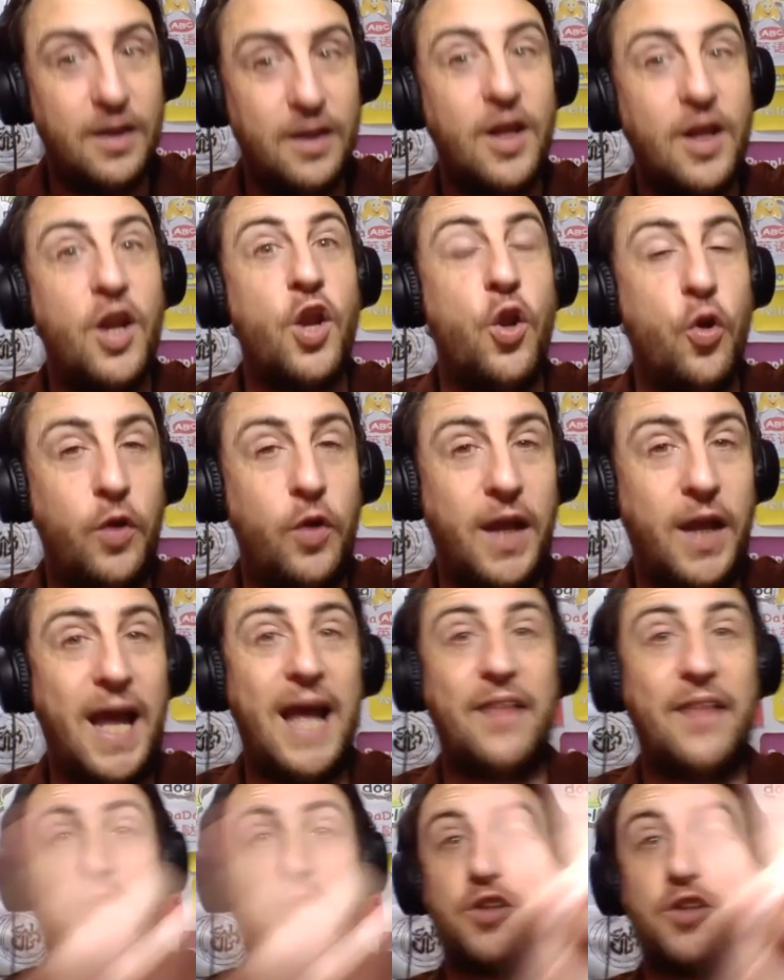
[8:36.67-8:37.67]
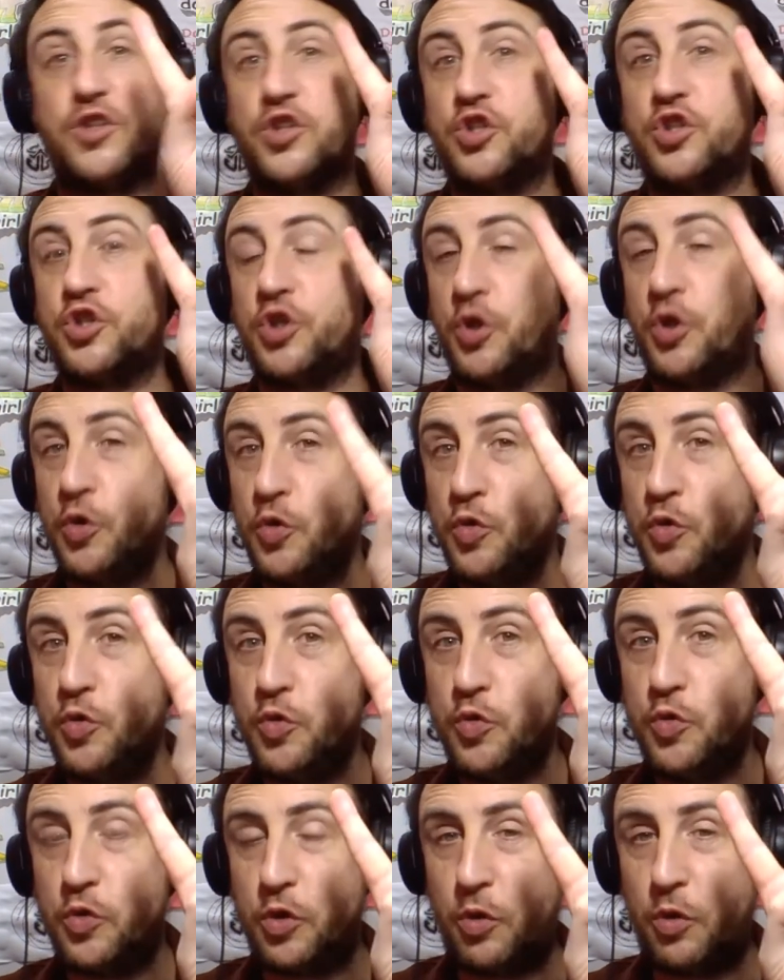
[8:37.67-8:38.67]
look at the
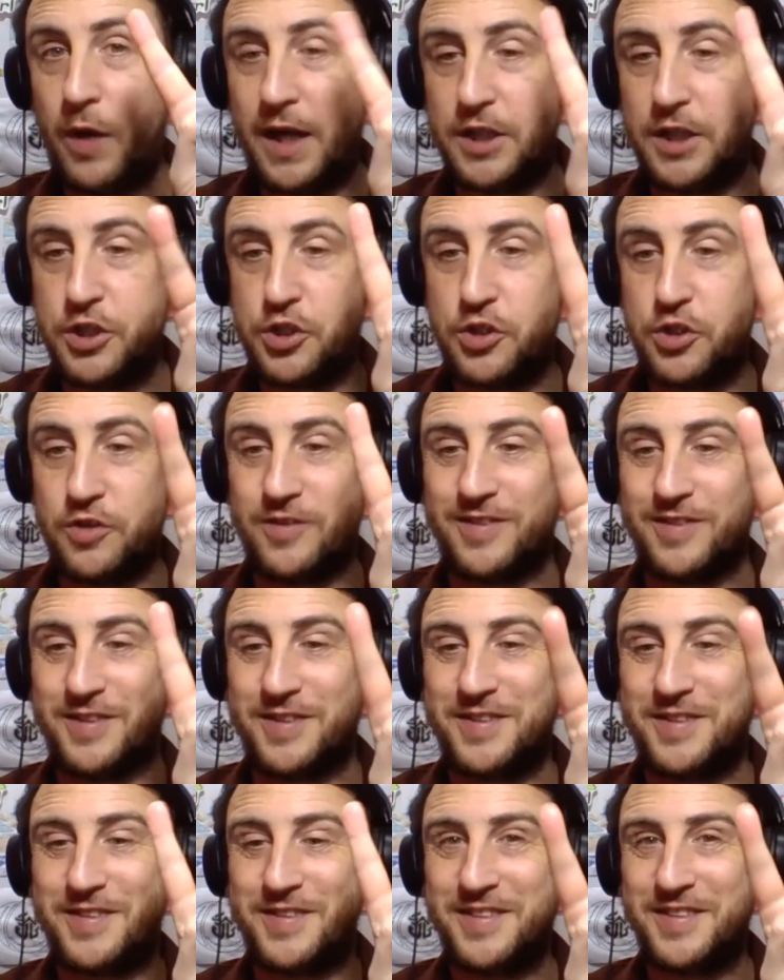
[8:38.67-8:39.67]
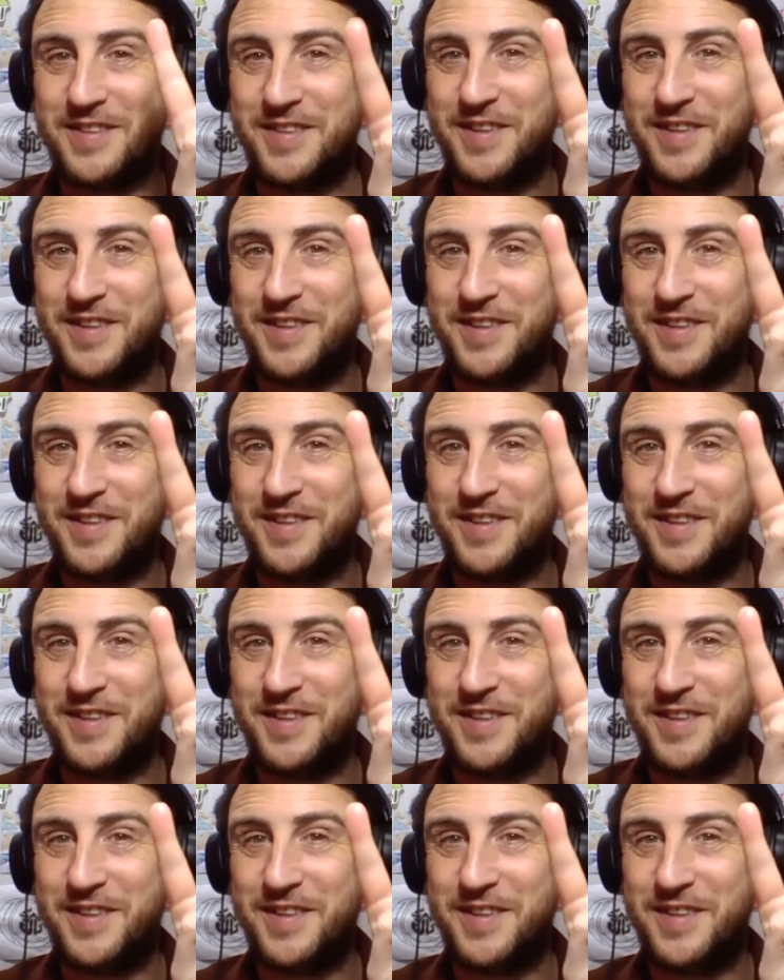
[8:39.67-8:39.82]
two questions.